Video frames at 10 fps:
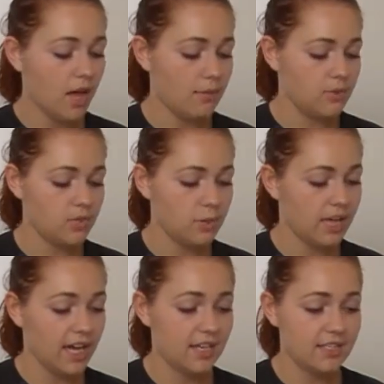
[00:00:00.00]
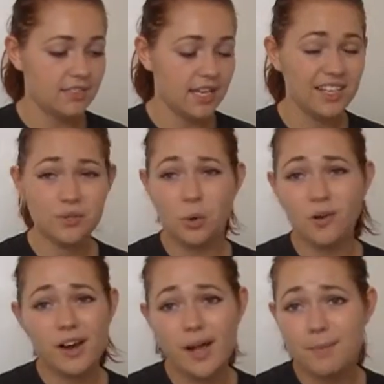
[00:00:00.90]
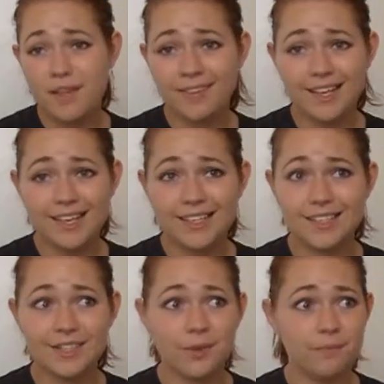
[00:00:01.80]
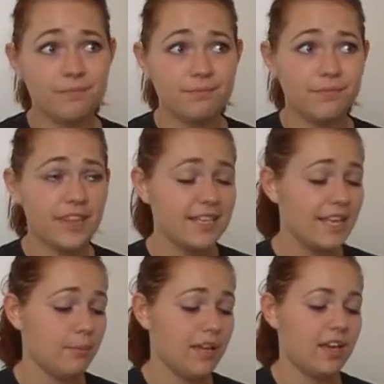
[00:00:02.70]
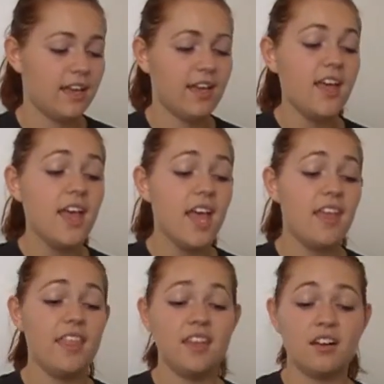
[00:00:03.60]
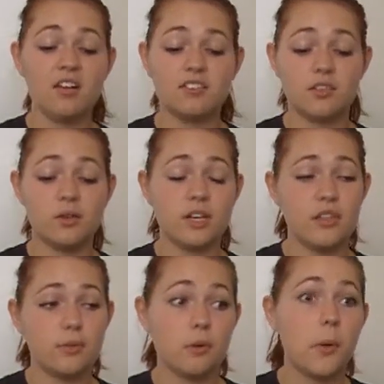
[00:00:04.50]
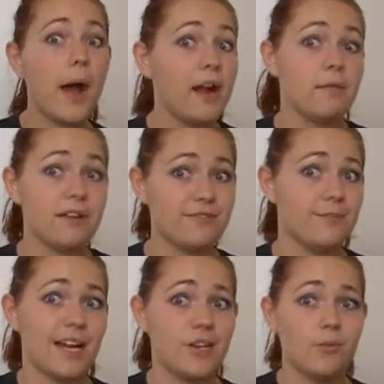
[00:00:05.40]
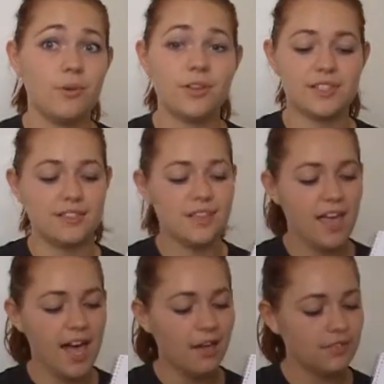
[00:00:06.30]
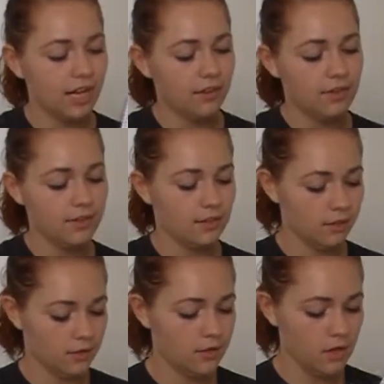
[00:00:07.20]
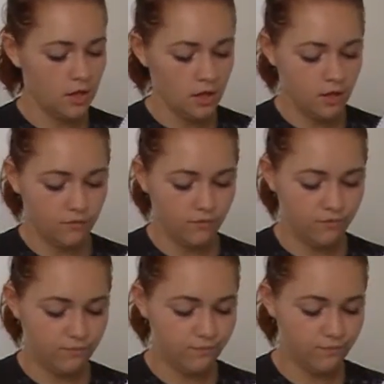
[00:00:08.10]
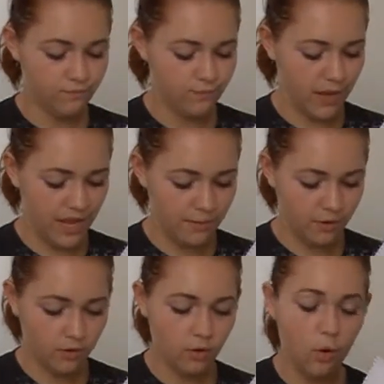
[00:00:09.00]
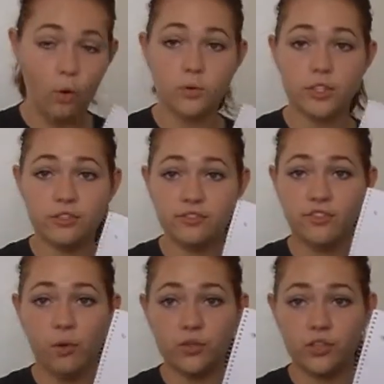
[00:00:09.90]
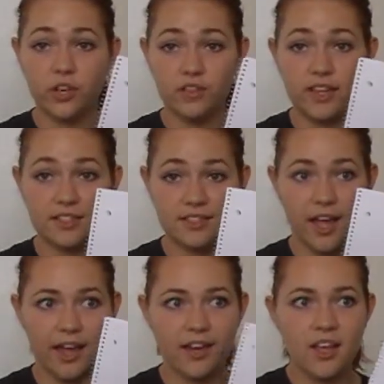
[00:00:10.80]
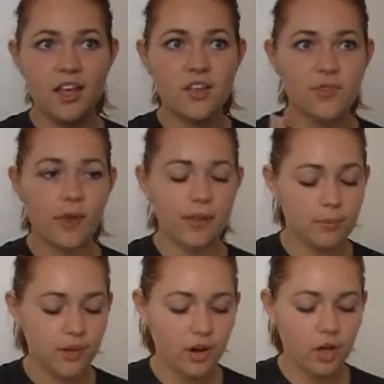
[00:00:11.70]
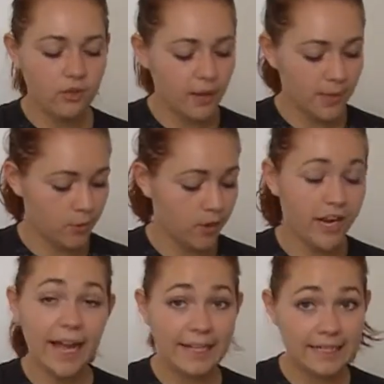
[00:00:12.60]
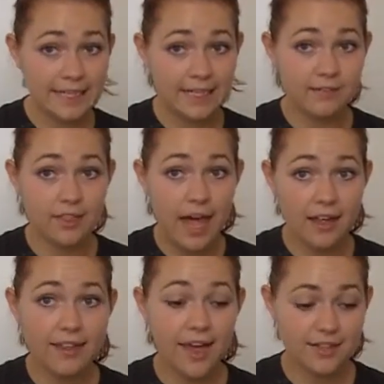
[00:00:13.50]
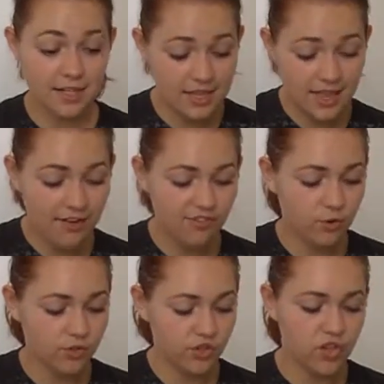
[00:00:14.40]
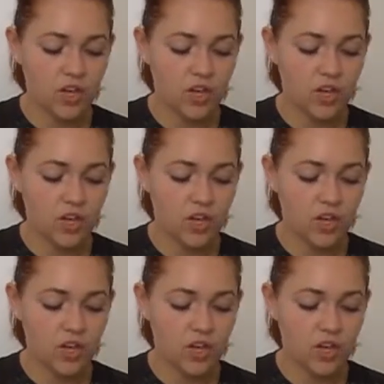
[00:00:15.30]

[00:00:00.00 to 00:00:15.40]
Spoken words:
just because they get tore up and they get, you know, they take a beating. And then also another requirement for my notebooks is they have to have this little paper folder on the inside, so I can put all the paperwork I need for that class in that folder.